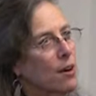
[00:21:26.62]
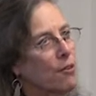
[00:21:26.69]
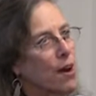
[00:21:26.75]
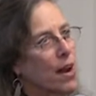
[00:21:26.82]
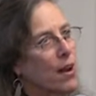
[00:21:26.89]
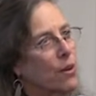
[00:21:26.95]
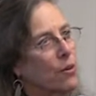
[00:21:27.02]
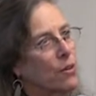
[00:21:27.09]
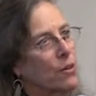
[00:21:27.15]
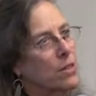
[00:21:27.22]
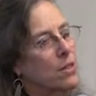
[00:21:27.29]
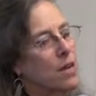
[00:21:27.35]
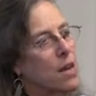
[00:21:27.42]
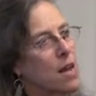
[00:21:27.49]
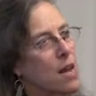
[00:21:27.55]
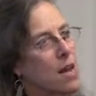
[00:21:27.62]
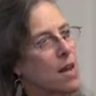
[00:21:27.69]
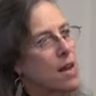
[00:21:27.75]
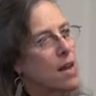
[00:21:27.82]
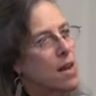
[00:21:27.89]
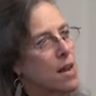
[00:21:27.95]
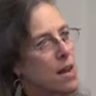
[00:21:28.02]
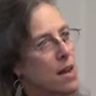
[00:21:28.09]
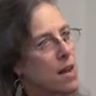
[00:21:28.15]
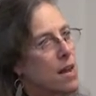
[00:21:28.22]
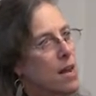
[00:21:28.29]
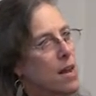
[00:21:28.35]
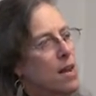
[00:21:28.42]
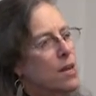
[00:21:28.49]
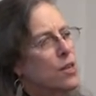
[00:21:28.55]
around uh,
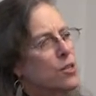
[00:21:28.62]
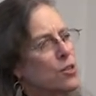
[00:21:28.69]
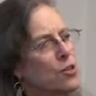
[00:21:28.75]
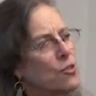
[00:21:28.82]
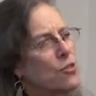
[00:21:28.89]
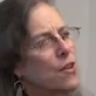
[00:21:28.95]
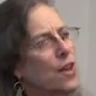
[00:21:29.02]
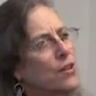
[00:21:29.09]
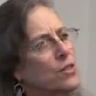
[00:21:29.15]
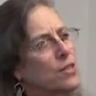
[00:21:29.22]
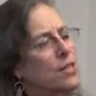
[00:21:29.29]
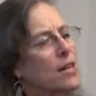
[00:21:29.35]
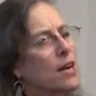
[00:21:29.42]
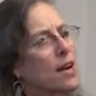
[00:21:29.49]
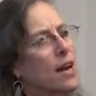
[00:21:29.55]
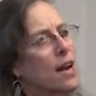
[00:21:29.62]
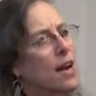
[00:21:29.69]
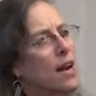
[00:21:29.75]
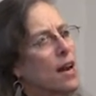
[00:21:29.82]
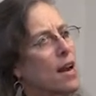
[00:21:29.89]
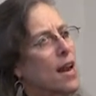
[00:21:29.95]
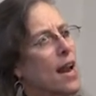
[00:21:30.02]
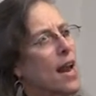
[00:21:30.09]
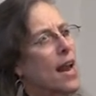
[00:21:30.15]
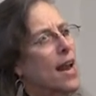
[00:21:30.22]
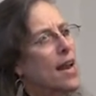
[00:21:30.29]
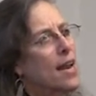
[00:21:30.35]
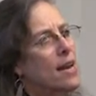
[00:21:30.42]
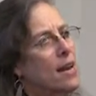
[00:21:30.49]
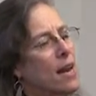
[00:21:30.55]
2008.
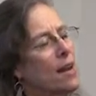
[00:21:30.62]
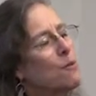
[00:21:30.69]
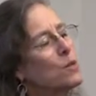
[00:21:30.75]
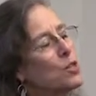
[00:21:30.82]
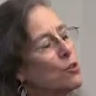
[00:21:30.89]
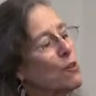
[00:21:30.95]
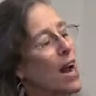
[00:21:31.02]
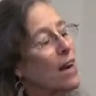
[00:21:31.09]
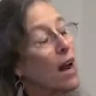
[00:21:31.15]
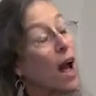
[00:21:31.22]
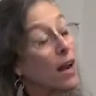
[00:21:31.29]
It was around